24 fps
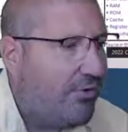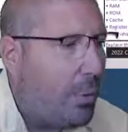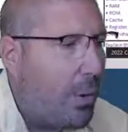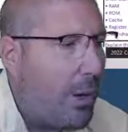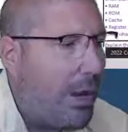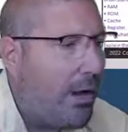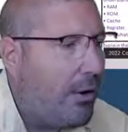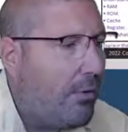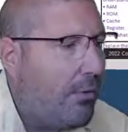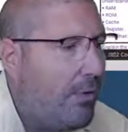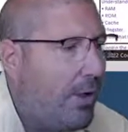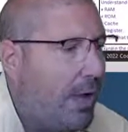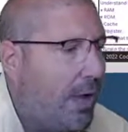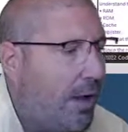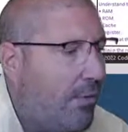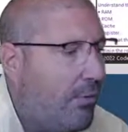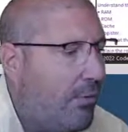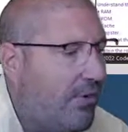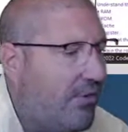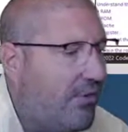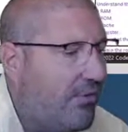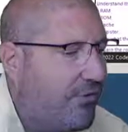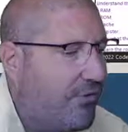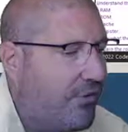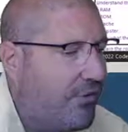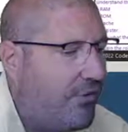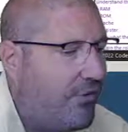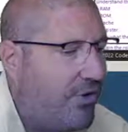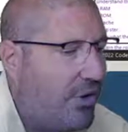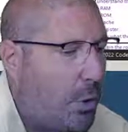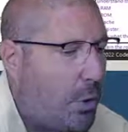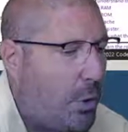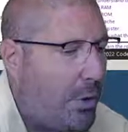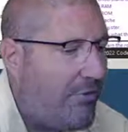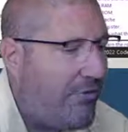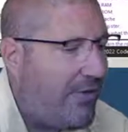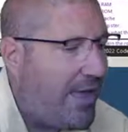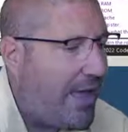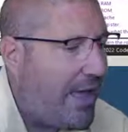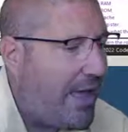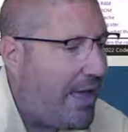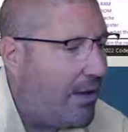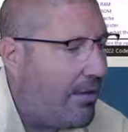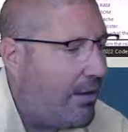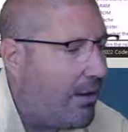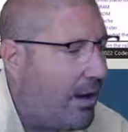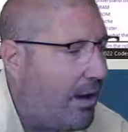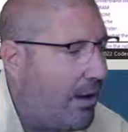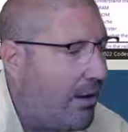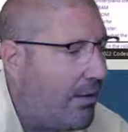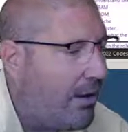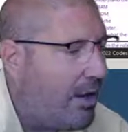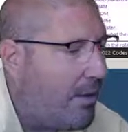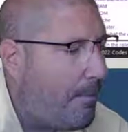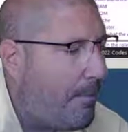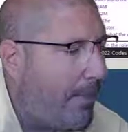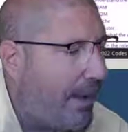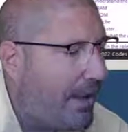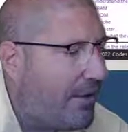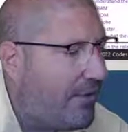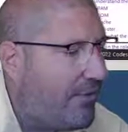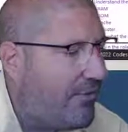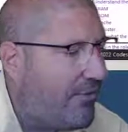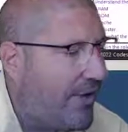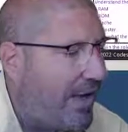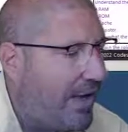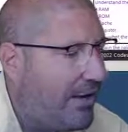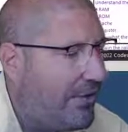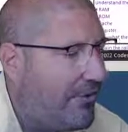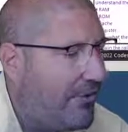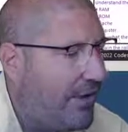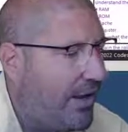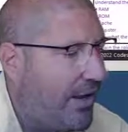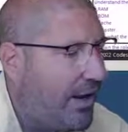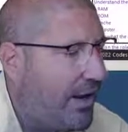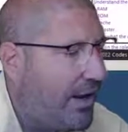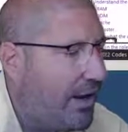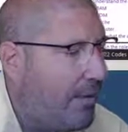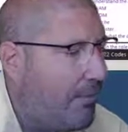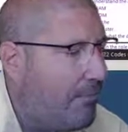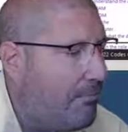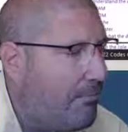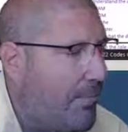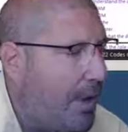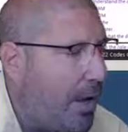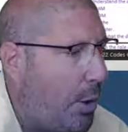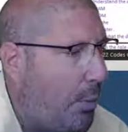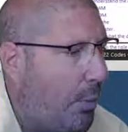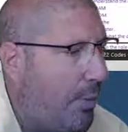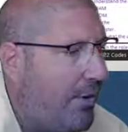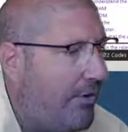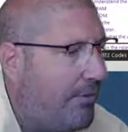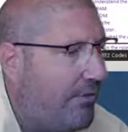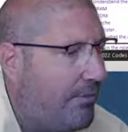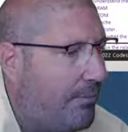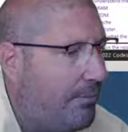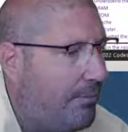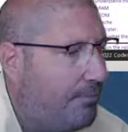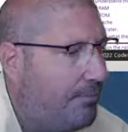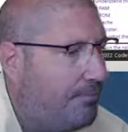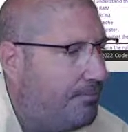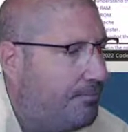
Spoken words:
as well, which I've just shown on there. I'll come back to that in a moment.